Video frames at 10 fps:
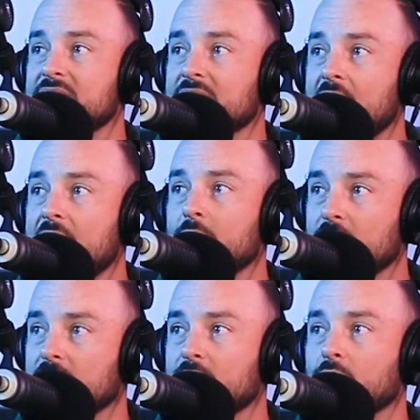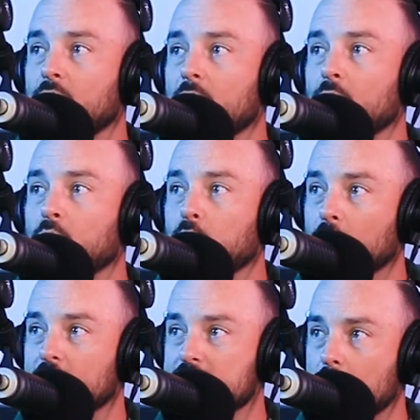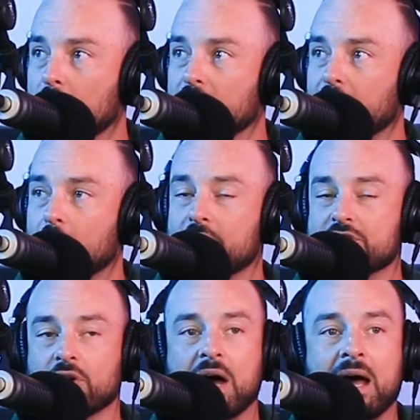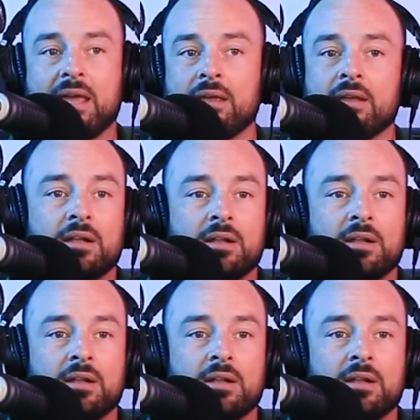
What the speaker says: not really what works going forward. So I